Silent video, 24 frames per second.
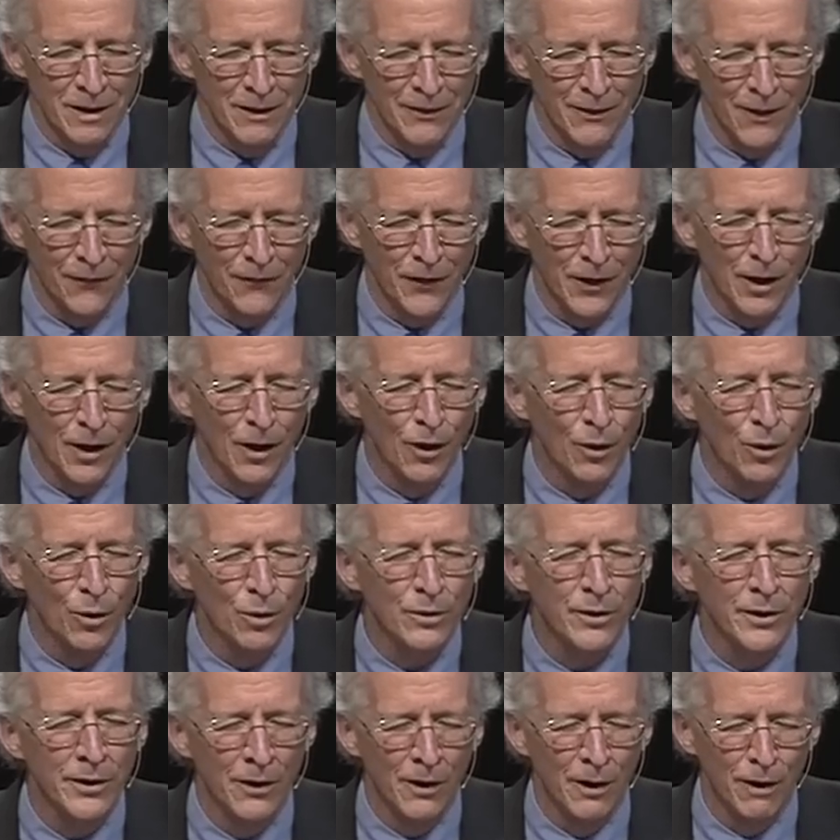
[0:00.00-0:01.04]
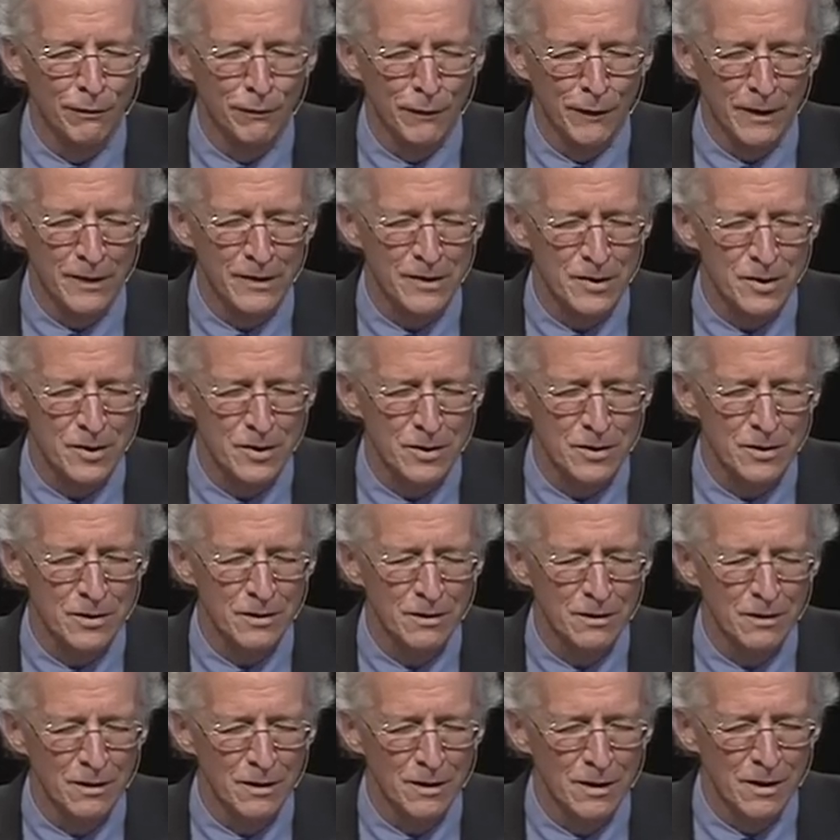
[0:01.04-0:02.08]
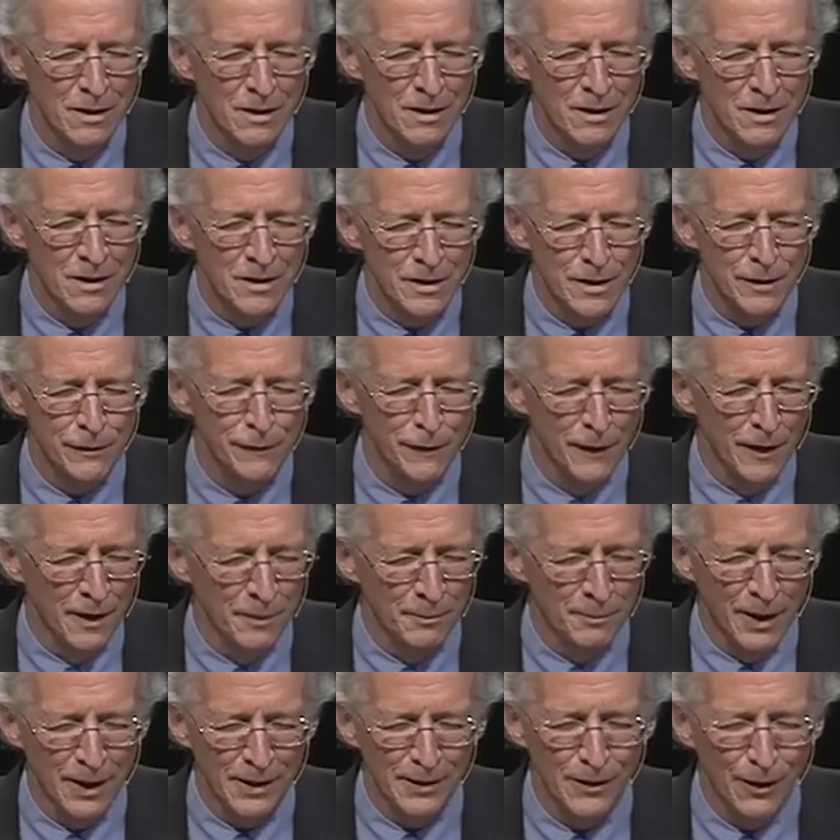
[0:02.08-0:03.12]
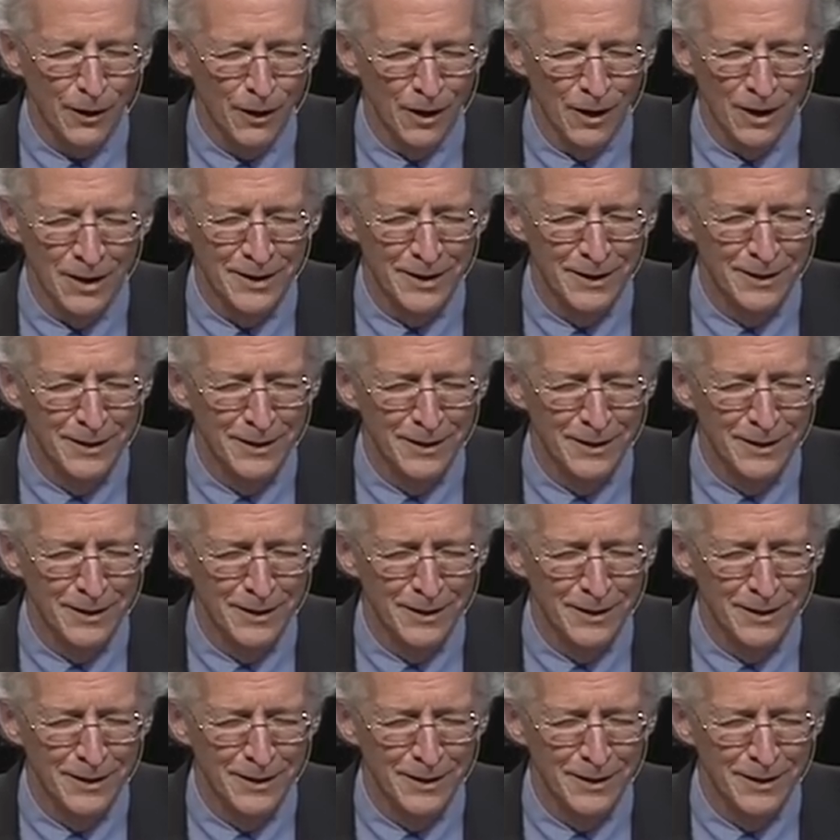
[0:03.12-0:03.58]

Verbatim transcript: that they hold an office defined by God